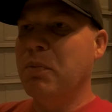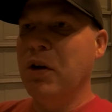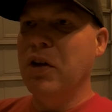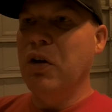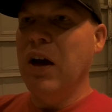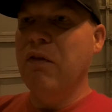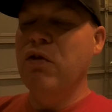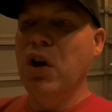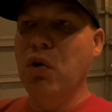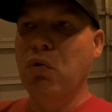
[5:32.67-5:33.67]
but you have
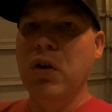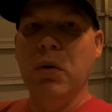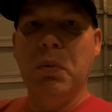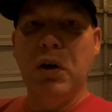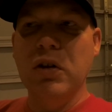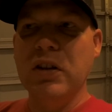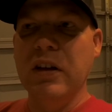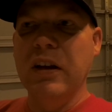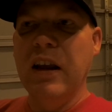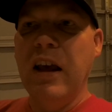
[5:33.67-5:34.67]
no real person